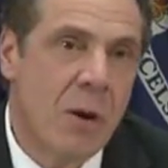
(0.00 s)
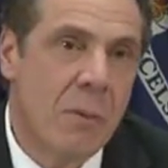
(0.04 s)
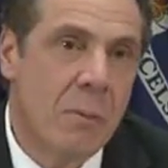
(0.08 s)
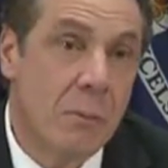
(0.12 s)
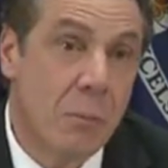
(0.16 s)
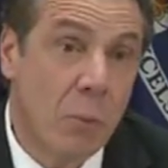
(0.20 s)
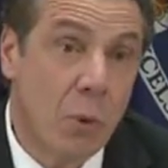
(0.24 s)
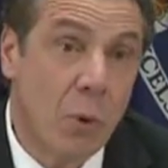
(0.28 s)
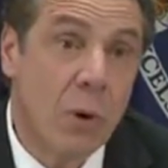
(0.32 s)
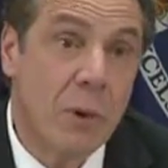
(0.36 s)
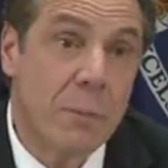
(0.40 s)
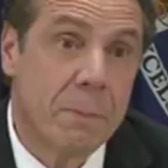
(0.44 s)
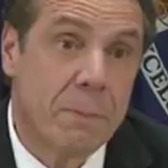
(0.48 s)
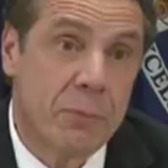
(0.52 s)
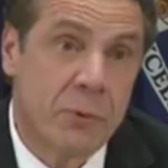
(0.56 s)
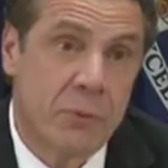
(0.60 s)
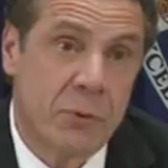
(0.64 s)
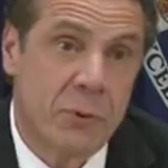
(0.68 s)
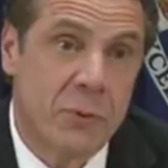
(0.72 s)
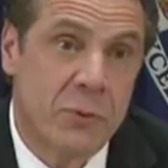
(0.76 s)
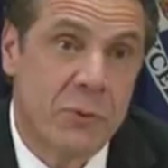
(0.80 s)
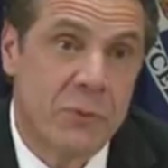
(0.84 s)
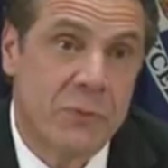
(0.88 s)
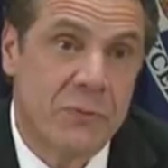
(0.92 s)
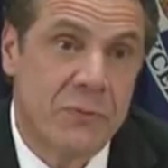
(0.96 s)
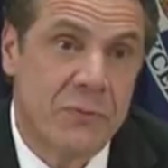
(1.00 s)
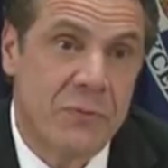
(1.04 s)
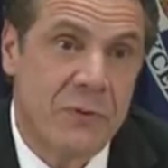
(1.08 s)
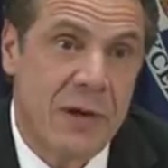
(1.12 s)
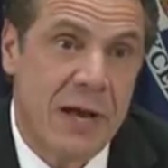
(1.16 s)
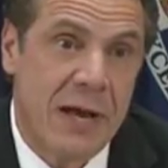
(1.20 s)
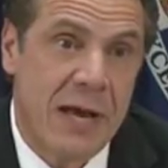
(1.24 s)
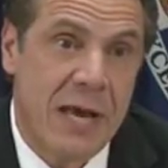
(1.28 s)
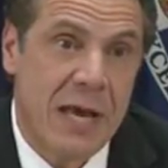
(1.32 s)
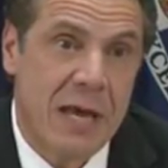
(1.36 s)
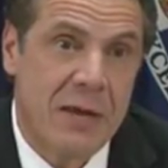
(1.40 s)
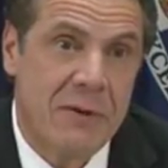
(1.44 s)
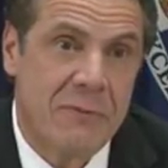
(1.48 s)
more proof
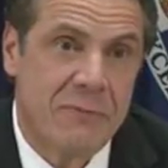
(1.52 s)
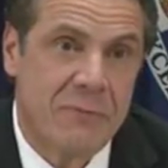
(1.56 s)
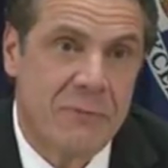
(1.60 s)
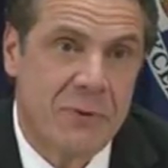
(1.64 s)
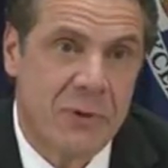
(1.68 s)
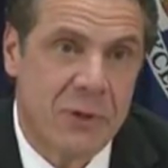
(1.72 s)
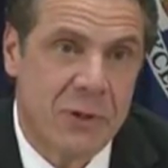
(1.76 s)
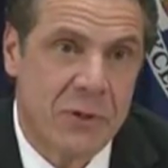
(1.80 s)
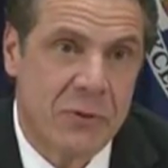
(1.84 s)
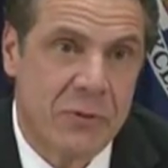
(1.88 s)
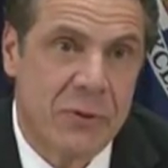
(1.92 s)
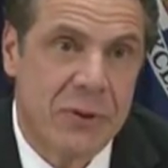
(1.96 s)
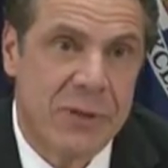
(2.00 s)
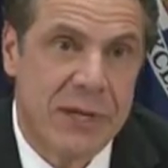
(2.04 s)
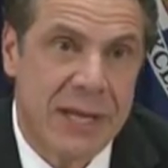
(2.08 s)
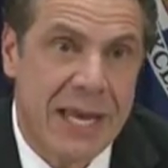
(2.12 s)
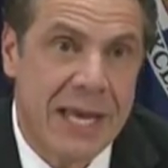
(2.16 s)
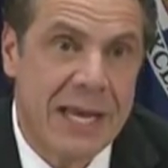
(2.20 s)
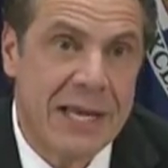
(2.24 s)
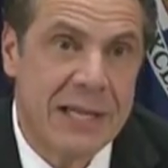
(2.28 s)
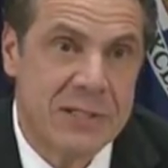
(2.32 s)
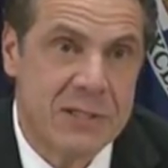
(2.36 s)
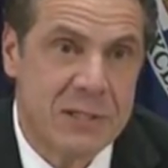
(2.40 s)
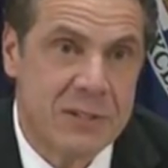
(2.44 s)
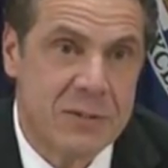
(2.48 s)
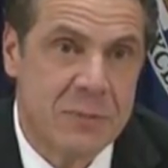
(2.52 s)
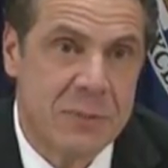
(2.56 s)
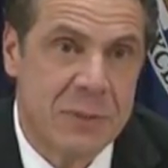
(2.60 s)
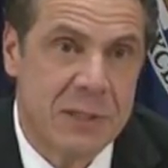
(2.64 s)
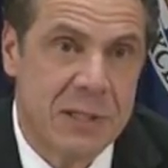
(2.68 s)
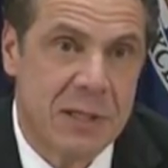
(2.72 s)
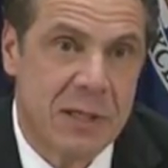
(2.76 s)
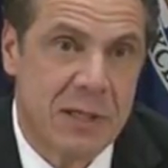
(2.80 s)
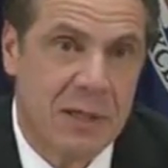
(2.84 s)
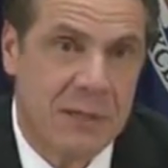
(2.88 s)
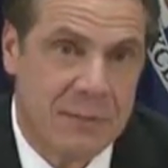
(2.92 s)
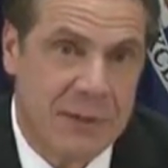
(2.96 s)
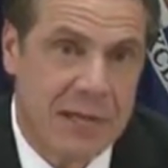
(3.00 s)
and further
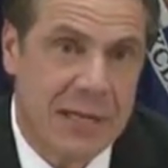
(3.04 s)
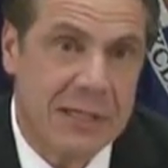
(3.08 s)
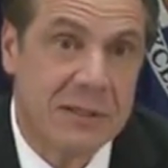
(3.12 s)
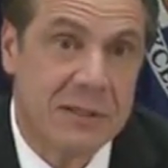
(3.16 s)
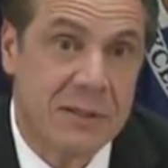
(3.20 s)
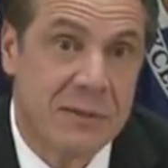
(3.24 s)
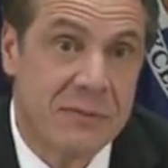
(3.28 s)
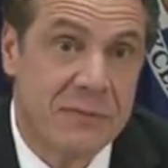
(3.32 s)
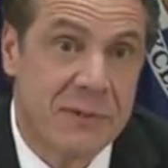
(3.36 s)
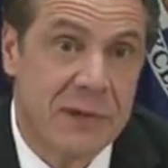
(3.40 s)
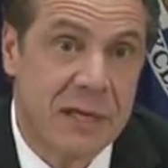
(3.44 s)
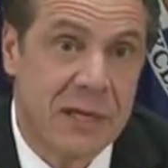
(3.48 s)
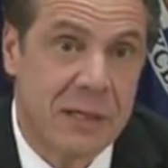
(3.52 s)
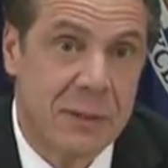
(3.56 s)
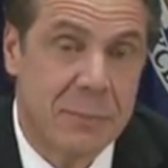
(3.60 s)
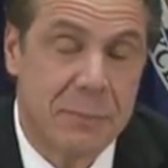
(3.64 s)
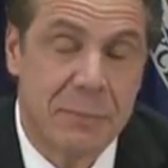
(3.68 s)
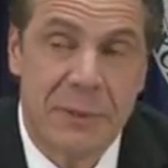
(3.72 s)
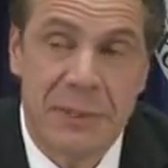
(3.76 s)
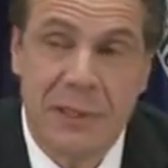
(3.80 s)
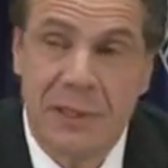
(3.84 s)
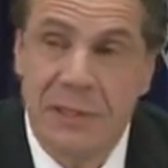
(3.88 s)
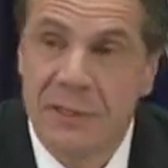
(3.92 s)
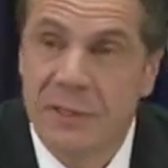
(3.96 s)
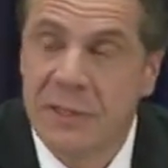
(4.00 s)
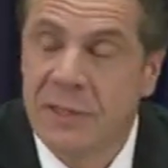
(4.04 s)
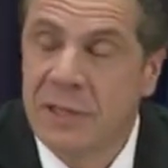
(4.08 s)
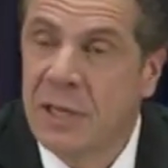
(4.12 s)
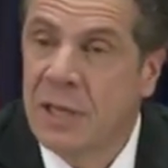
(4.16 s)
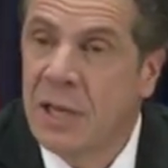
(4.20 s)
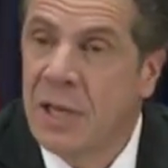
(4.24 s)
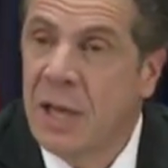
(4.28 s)
enhancement of that development